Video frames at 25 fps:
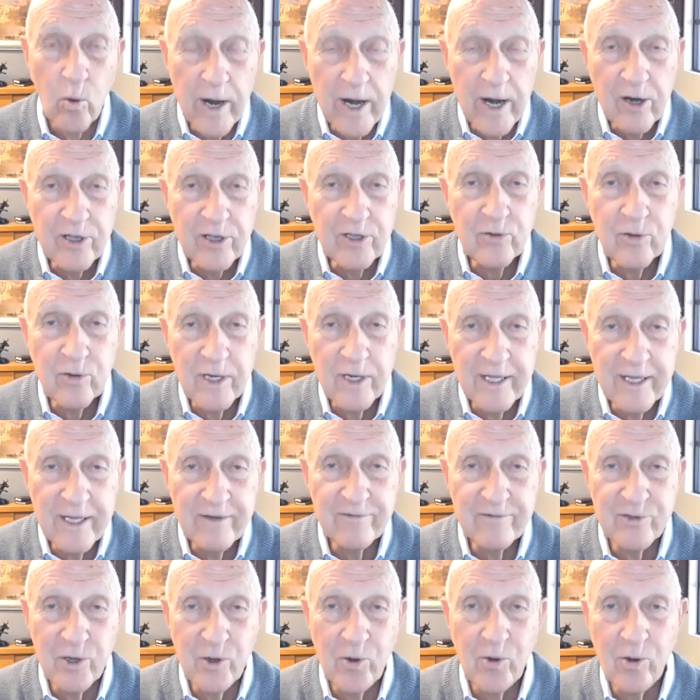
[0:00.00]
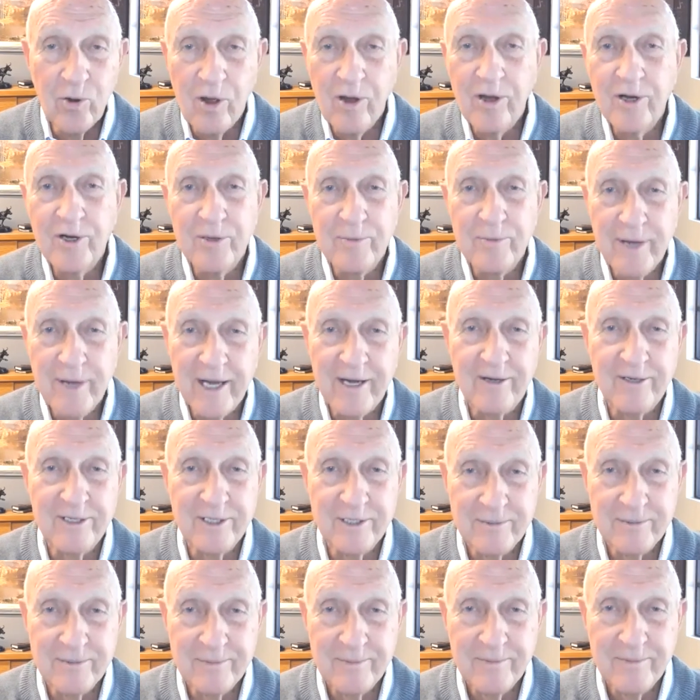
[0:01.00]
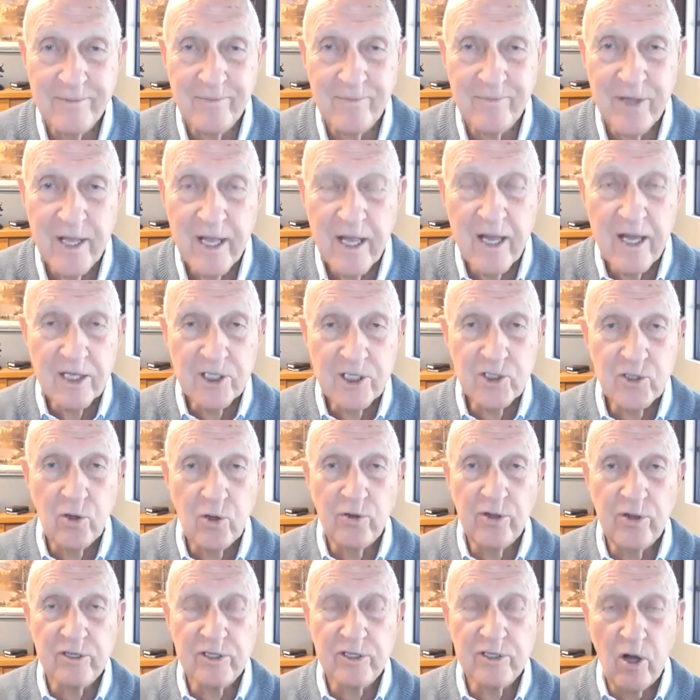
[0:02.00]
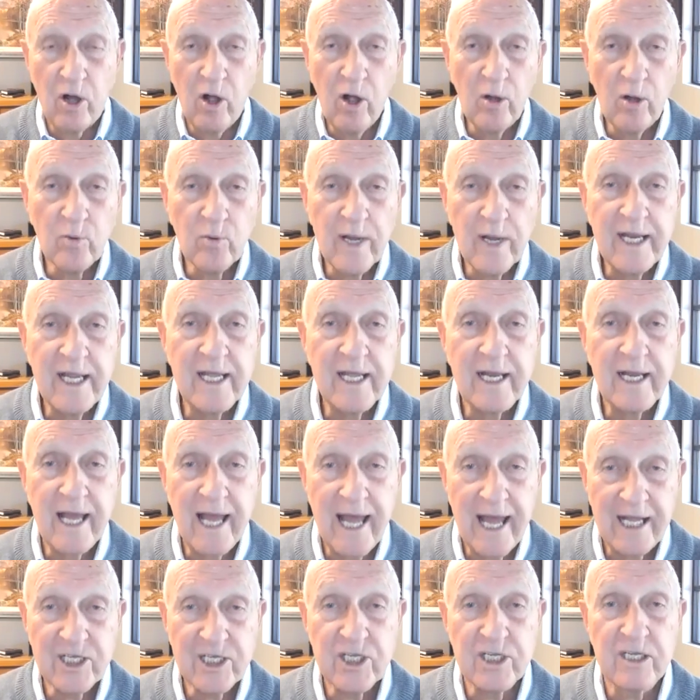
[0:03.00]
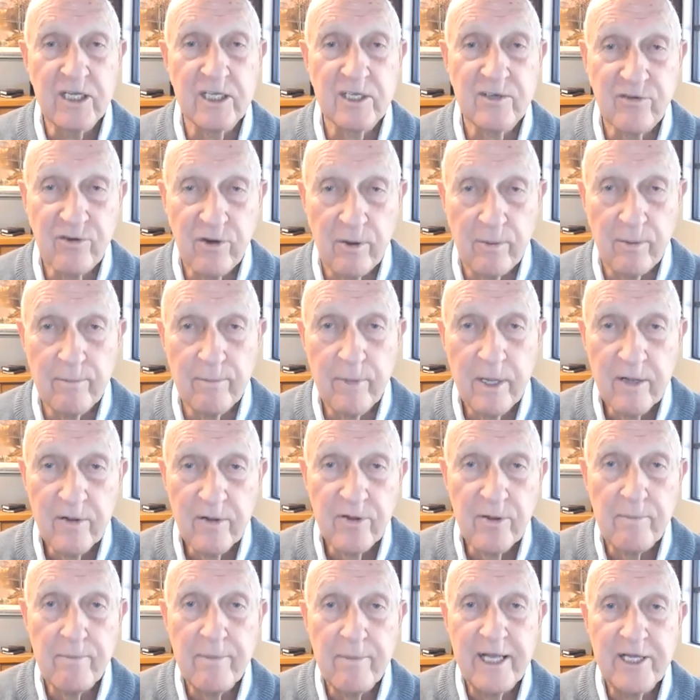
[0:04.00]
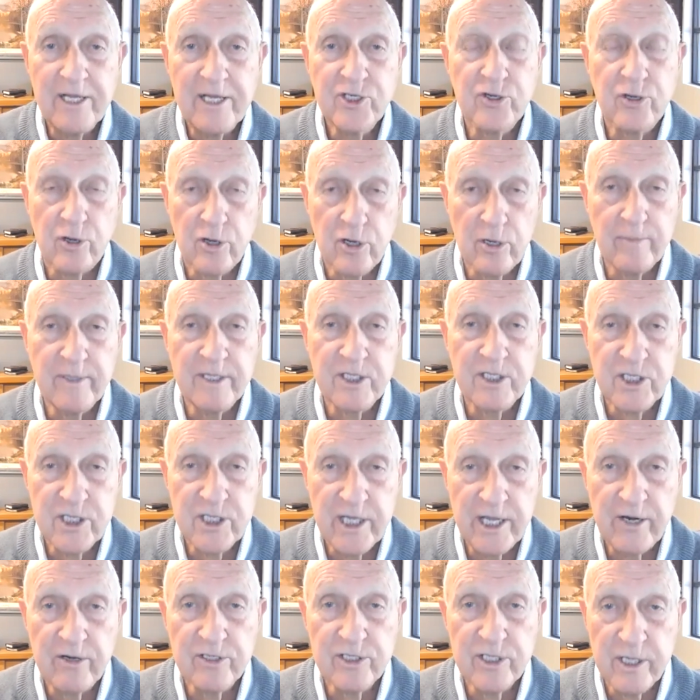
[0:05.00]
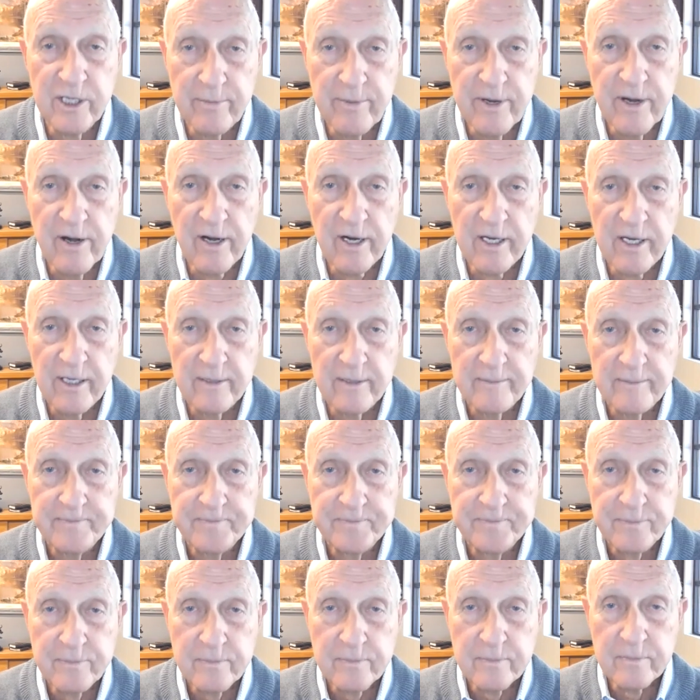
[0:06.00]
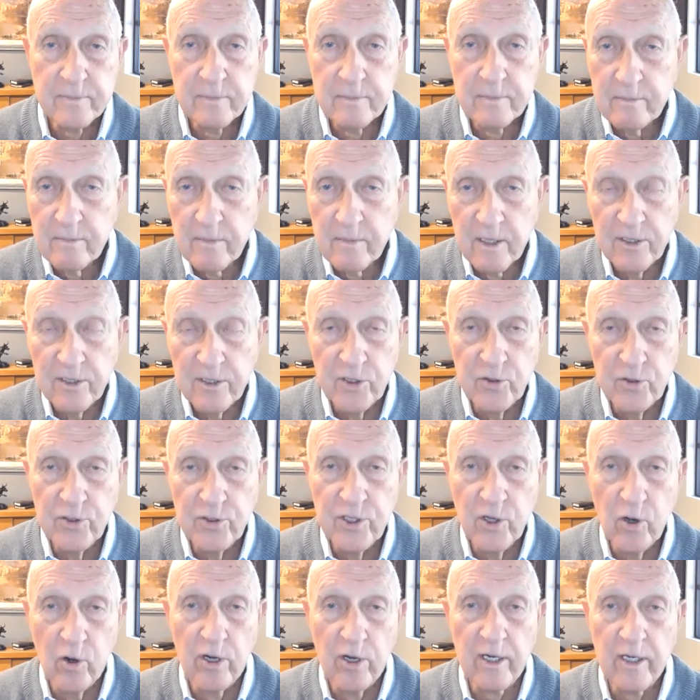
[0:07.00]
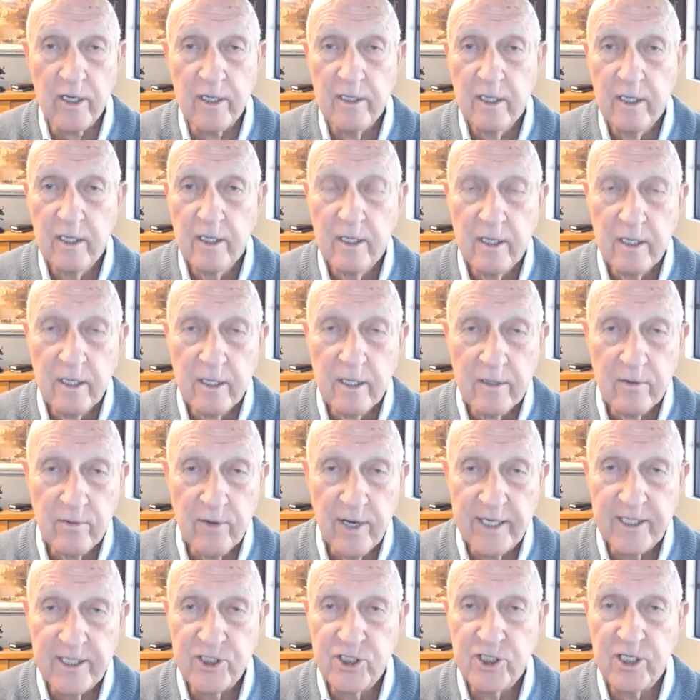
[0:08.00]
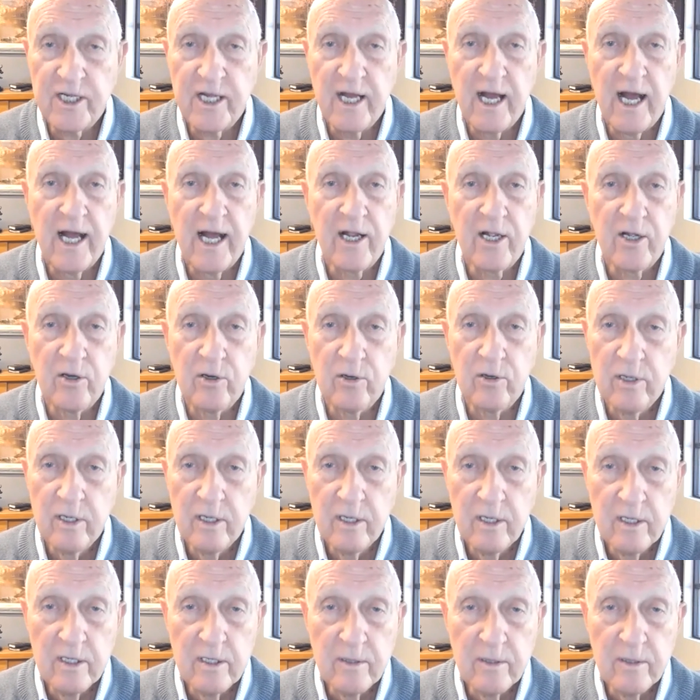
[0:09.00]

Where you live no longer matters. So there's already an exodus from the major urban centers in America. New York, right? Chicago,